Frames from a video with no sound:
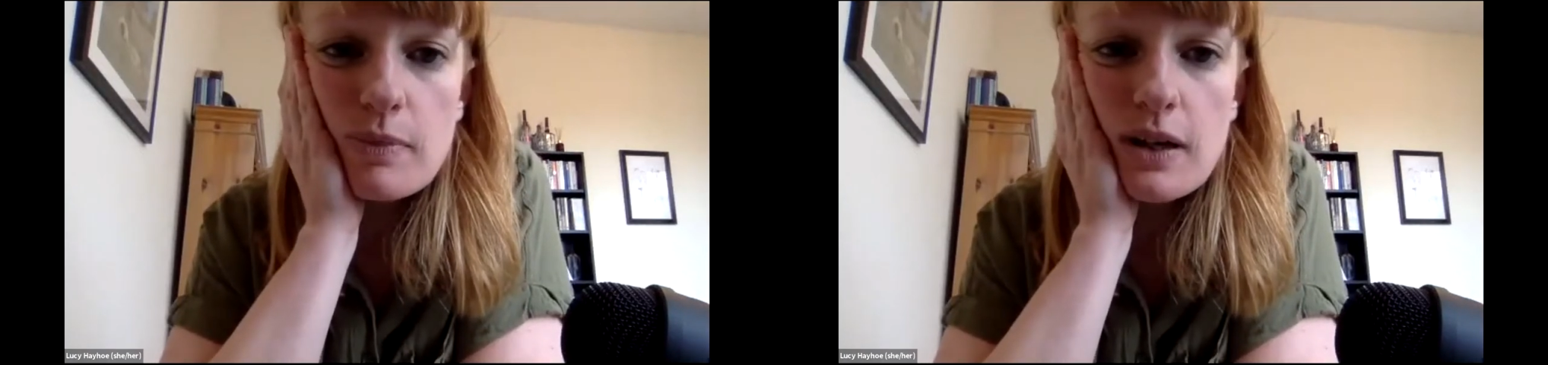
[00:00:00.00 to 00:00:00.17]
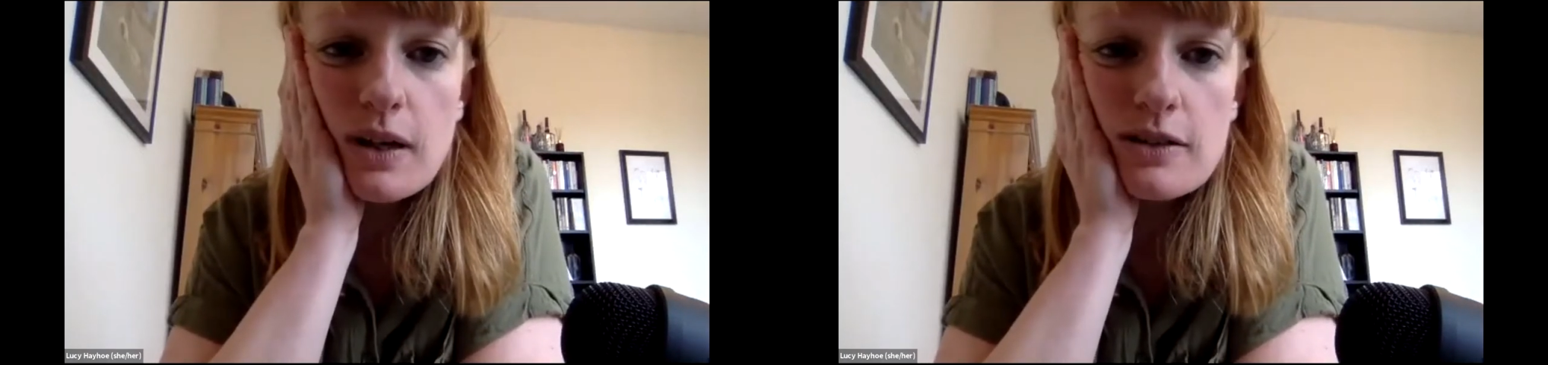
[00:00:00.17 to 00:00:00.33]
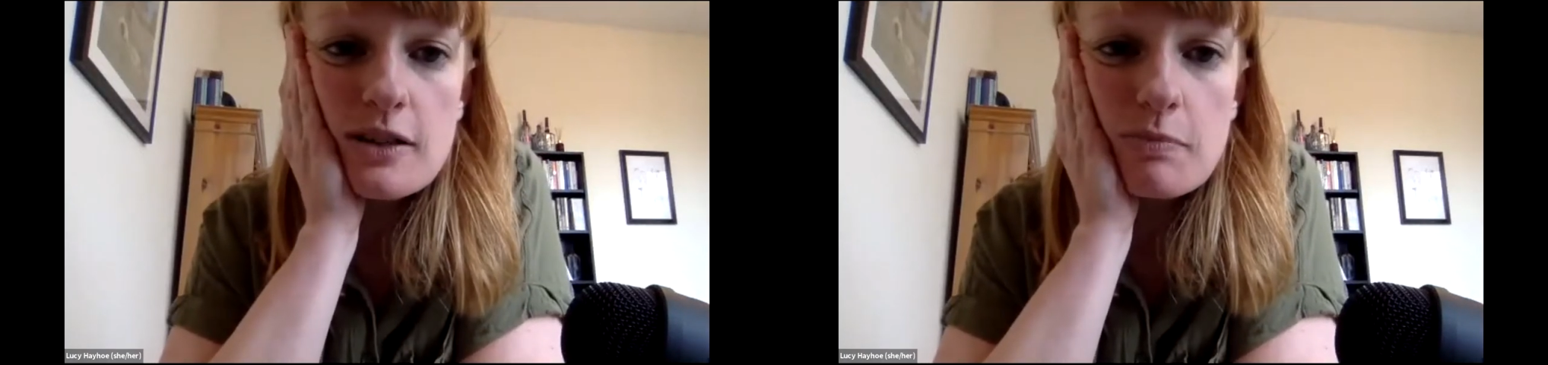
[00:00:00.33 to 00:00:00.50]

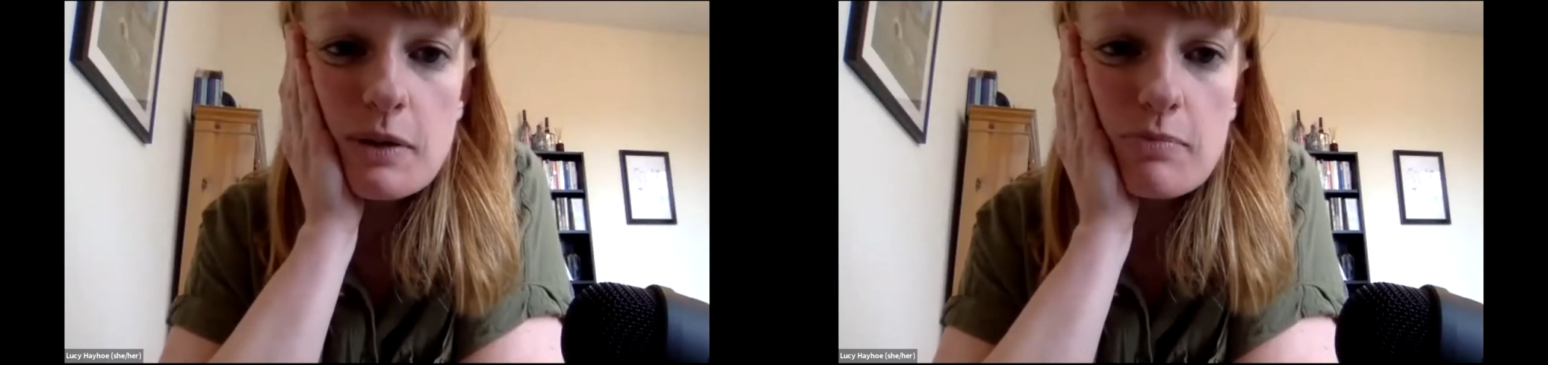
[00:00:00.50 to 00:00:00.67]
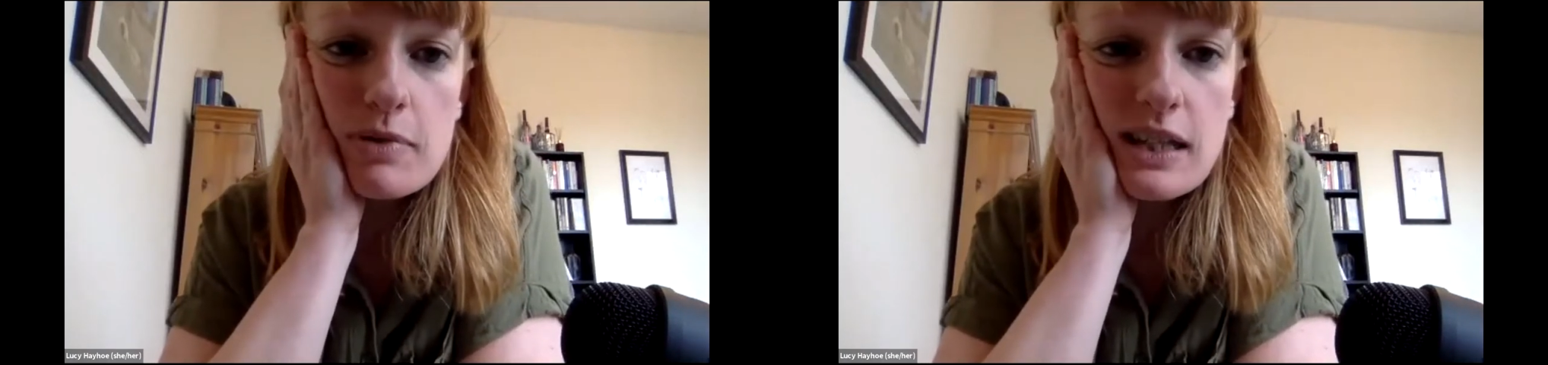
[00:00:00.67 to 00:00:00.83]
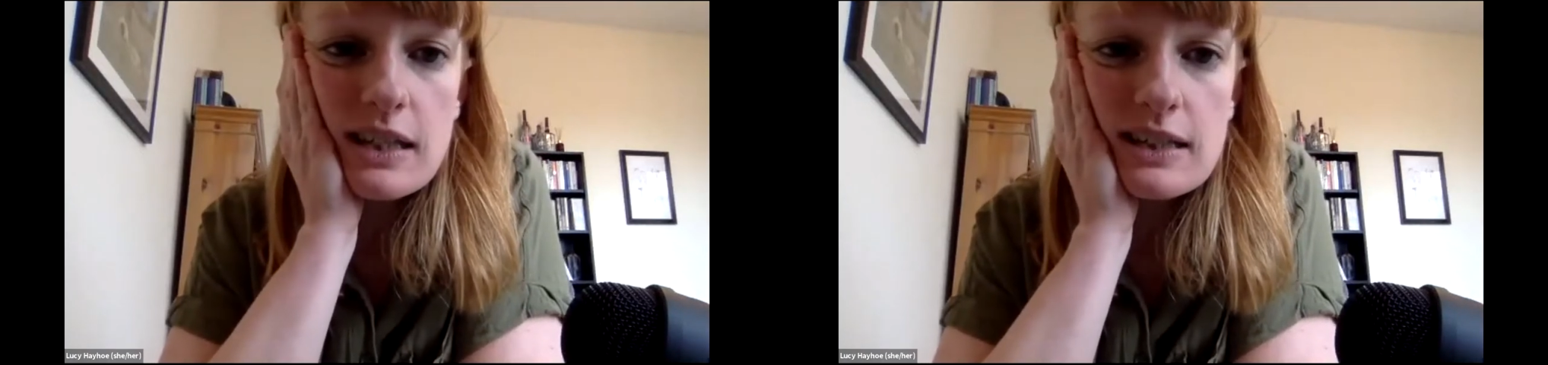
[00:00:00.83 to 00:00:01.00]
going to be
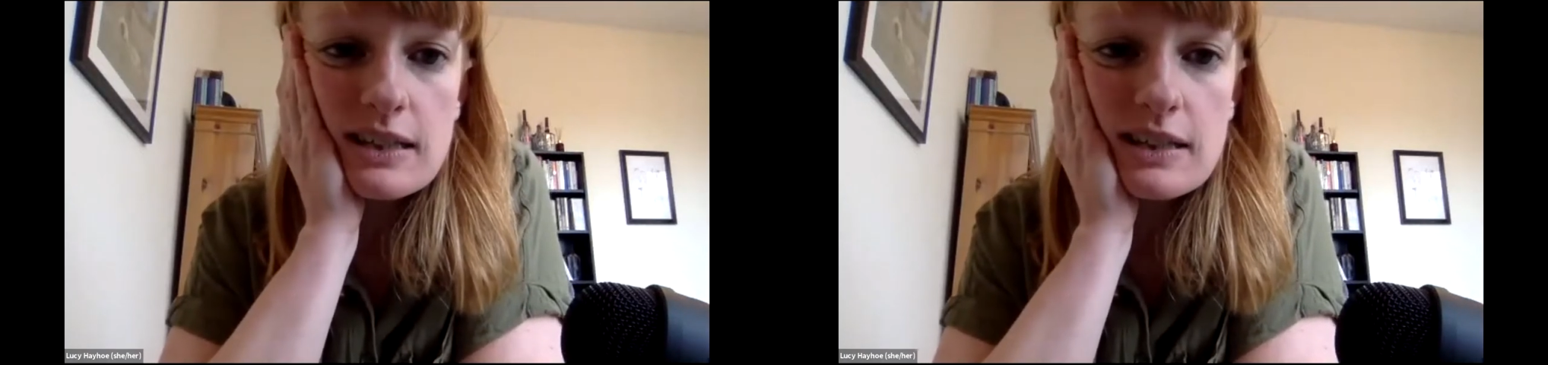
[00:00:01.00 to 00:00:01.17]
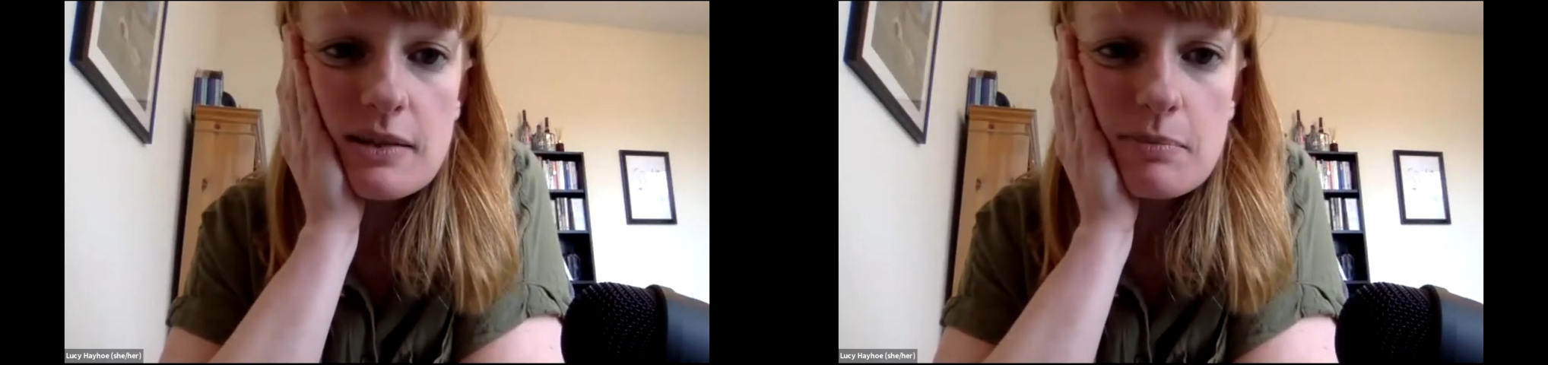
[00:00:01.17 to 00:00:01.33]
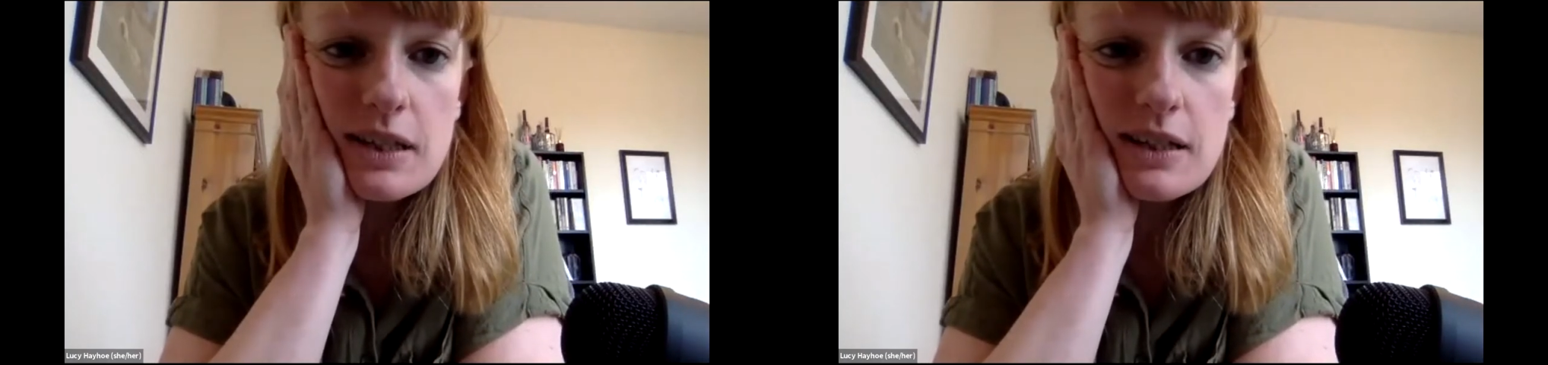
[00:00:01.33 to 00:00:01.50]
presenting
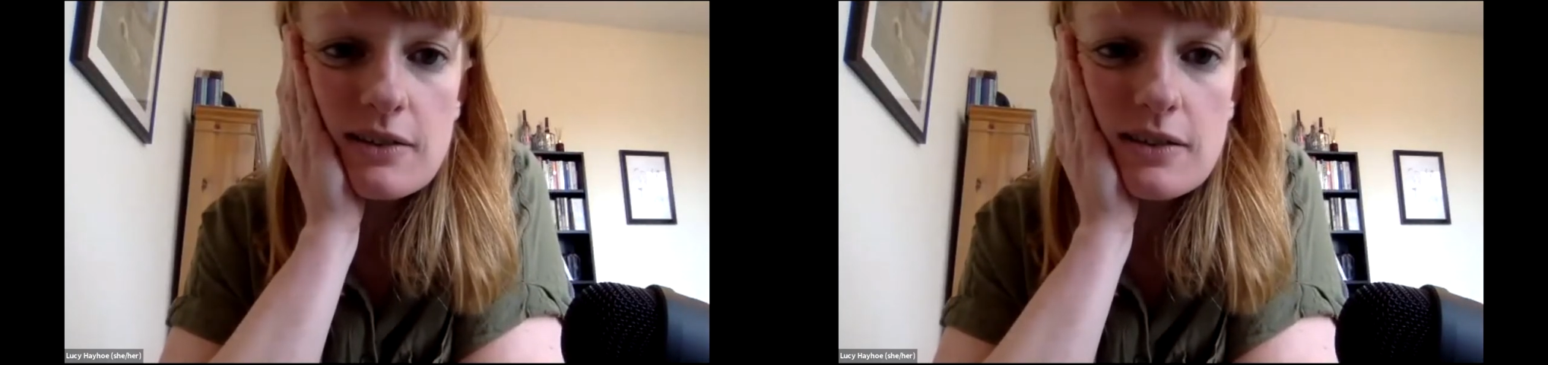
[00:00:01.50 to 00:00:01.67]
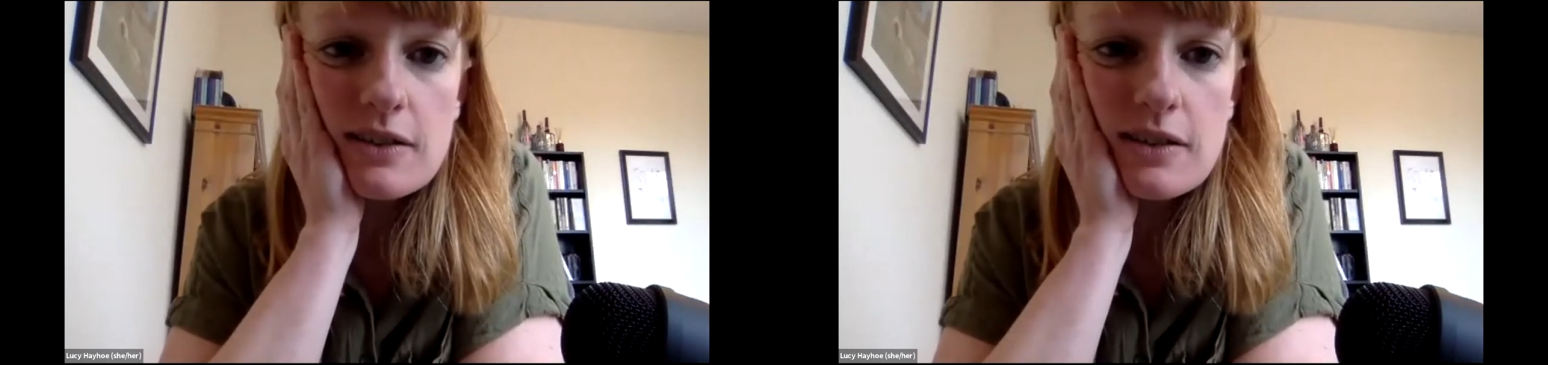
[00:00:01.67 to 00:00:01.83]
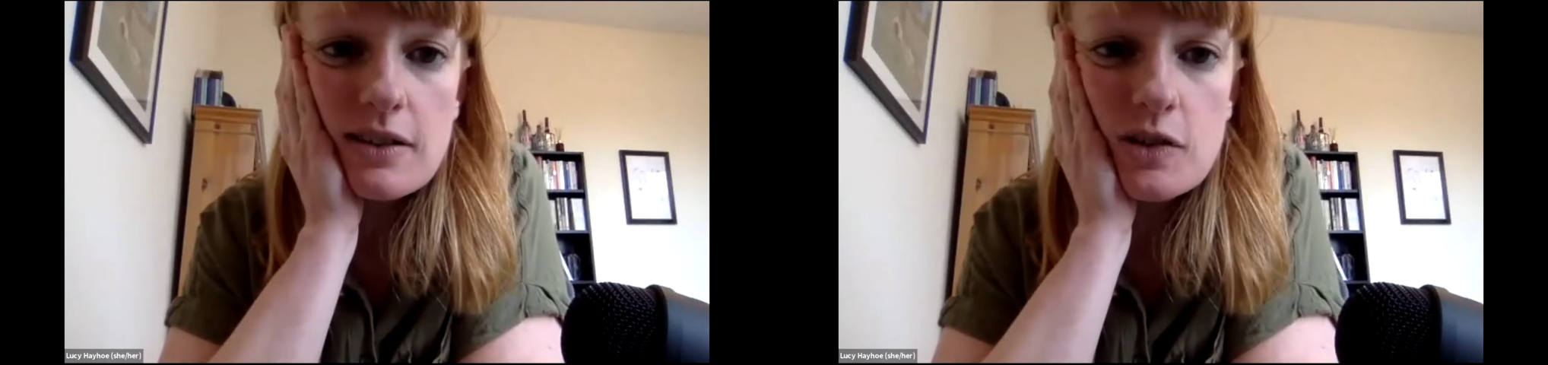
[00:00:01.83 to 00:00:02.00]
something
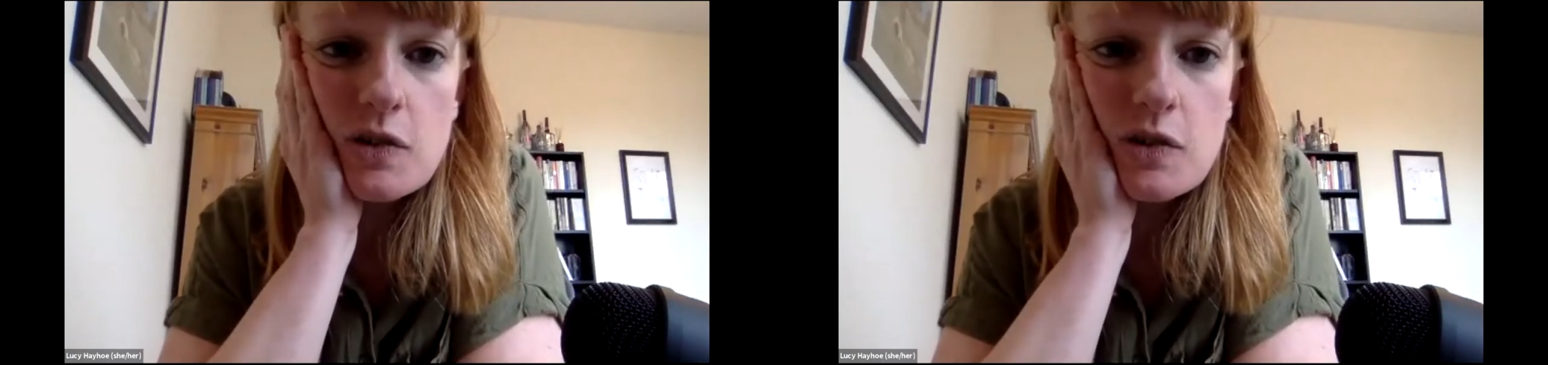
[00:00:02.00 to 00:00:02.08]
on the